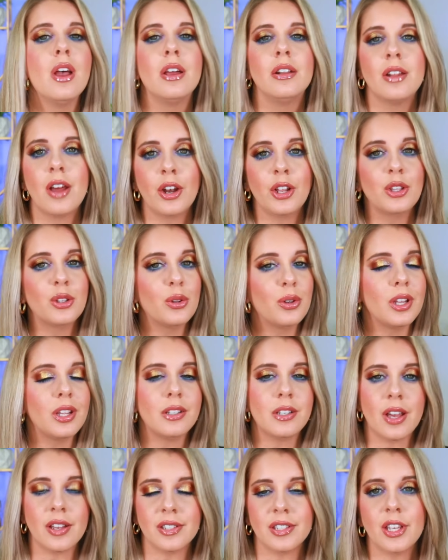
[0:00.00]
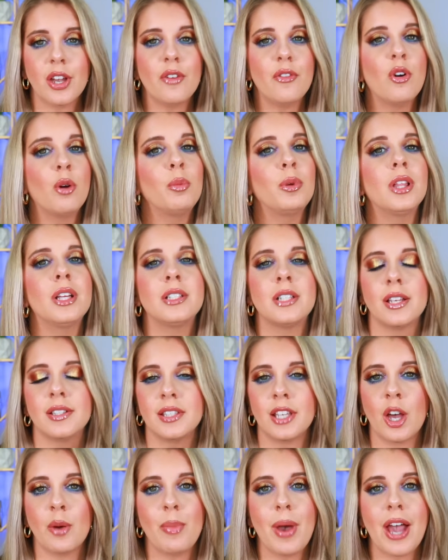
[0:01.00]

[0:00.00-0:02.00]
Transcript: not including testing out formula, testing out